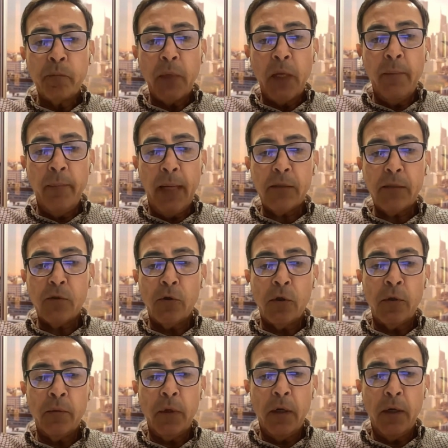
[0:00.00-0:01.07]

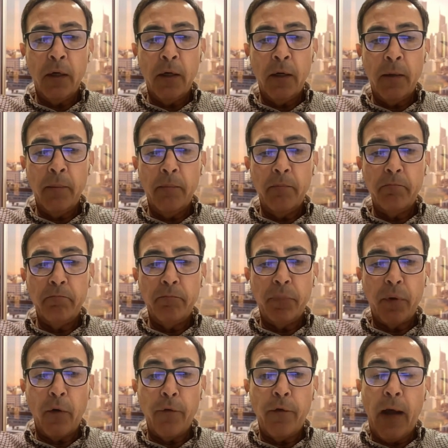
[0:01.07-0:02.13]
investor
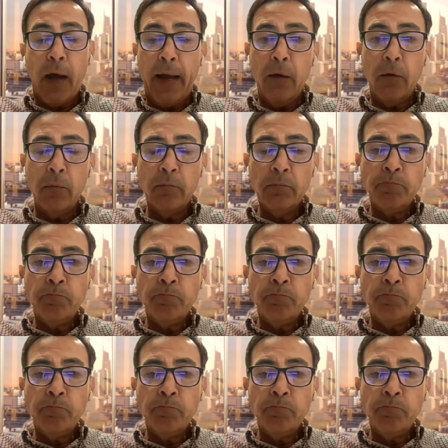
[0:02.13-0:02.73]
profile,